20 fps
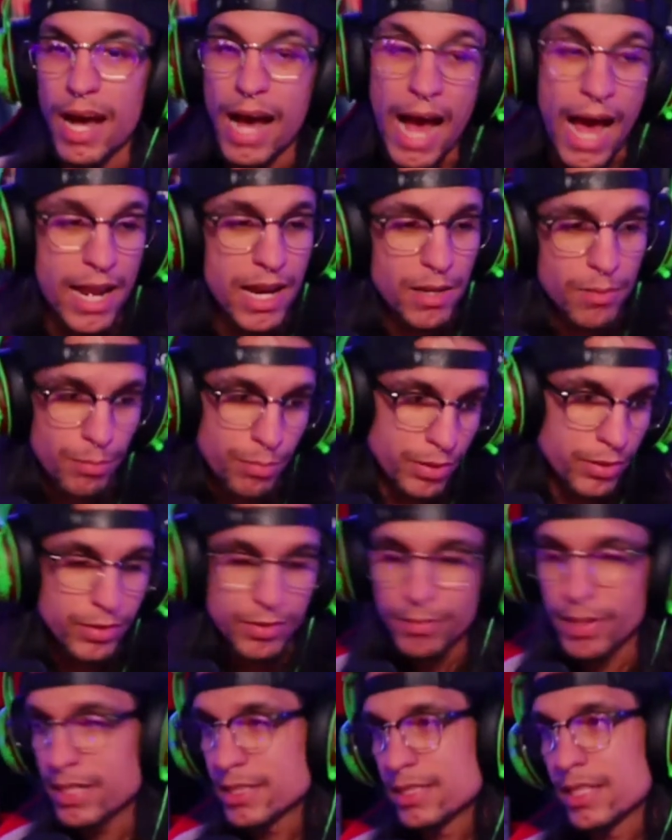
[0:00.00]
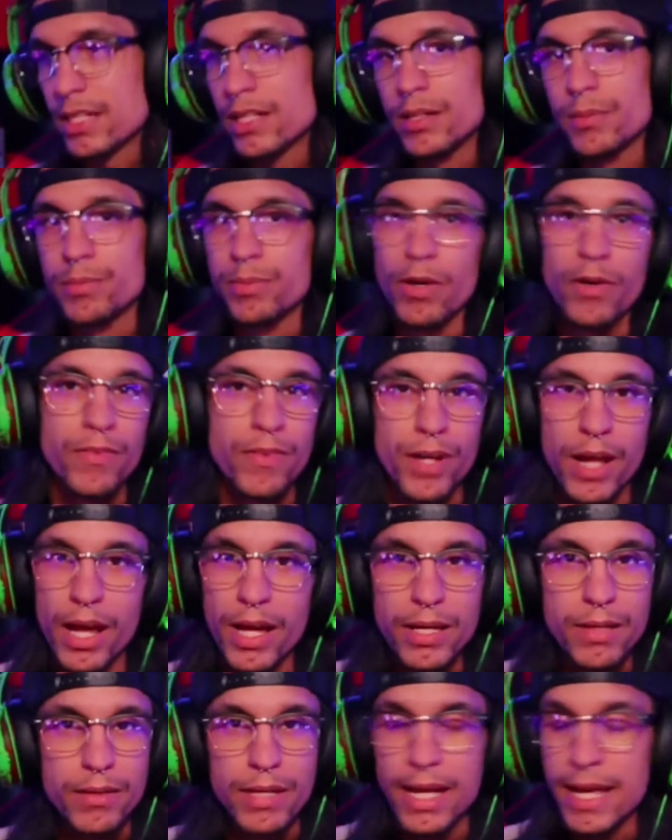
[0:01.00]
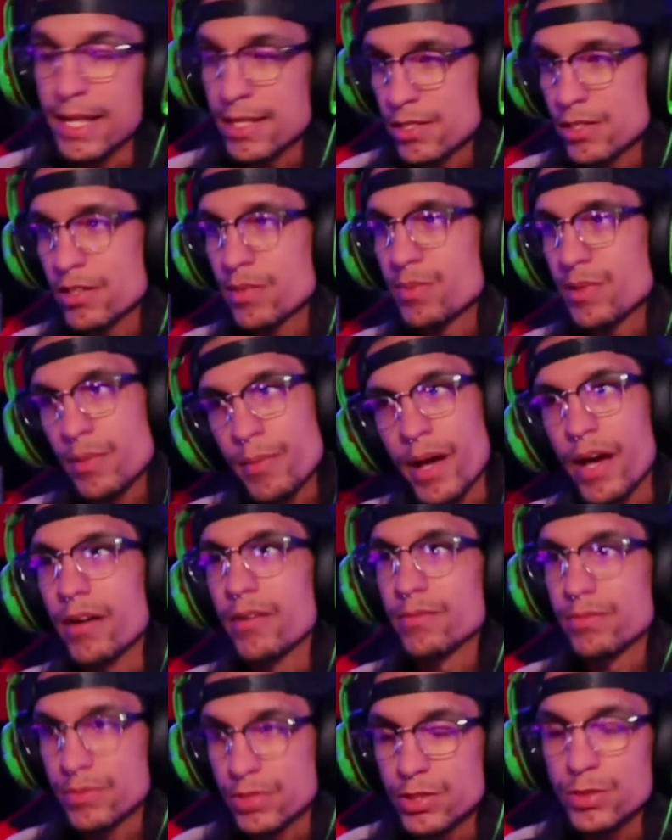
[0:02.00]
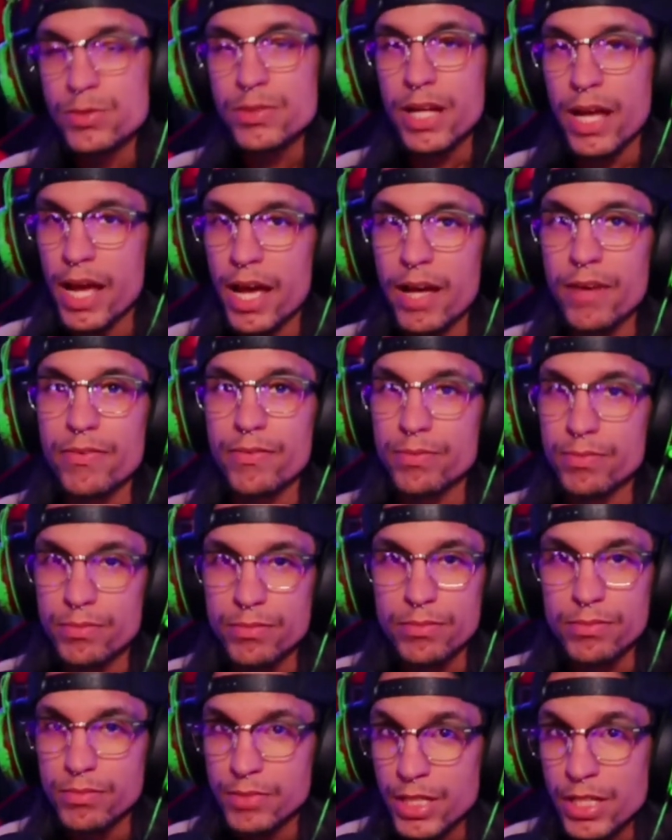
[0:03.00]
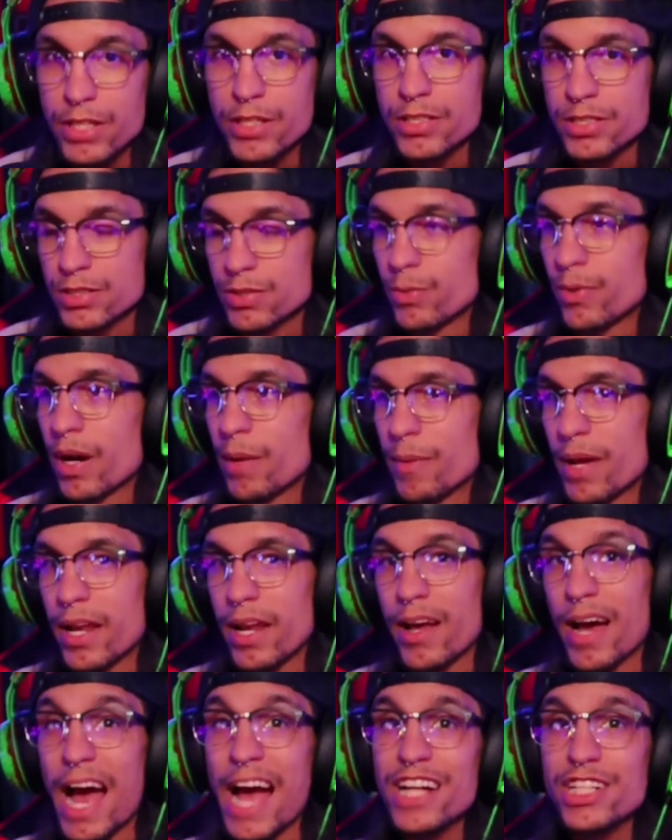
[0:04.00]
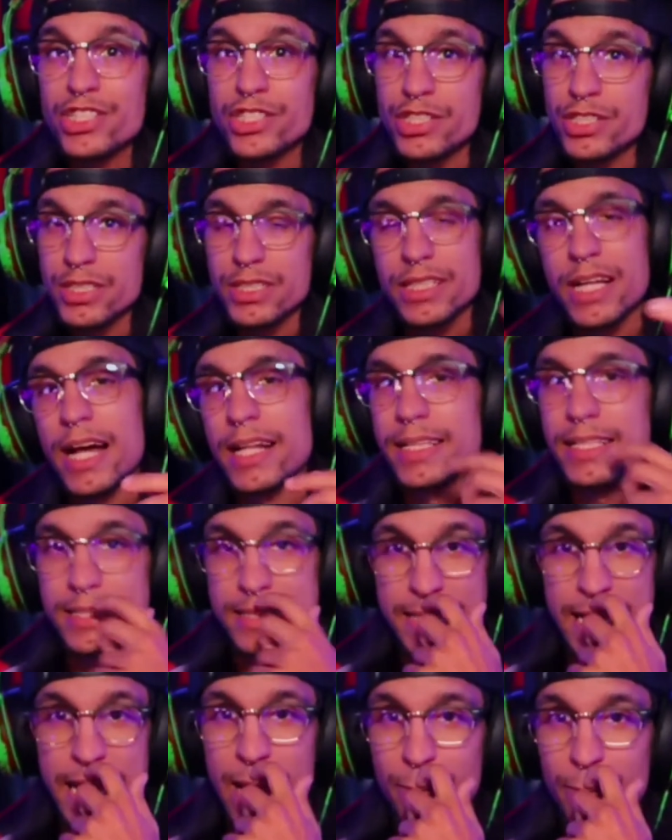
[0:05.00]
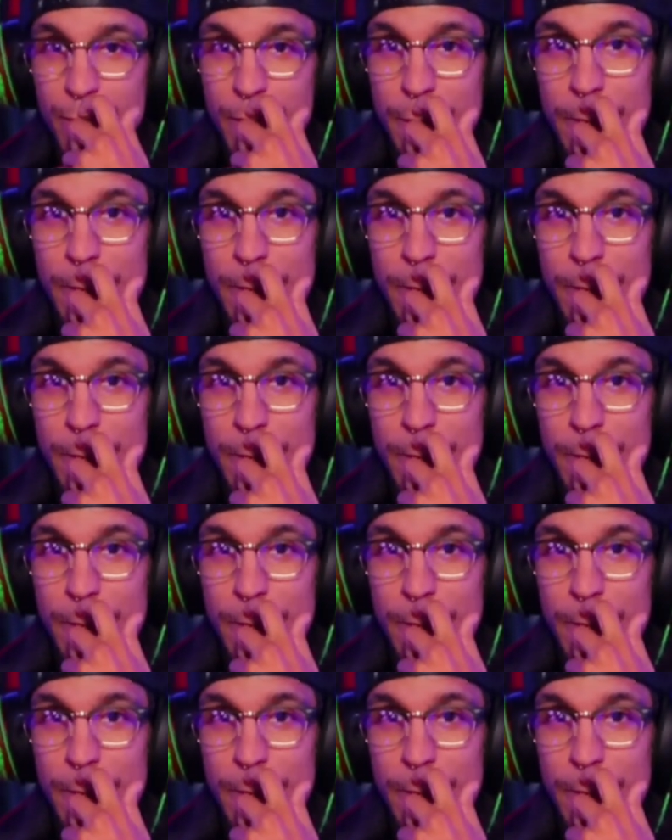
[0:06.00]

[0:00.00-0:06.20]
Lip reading: I didn't build my setup overnight. It took me about 2.5 years to where I'm at now. I just got this camera.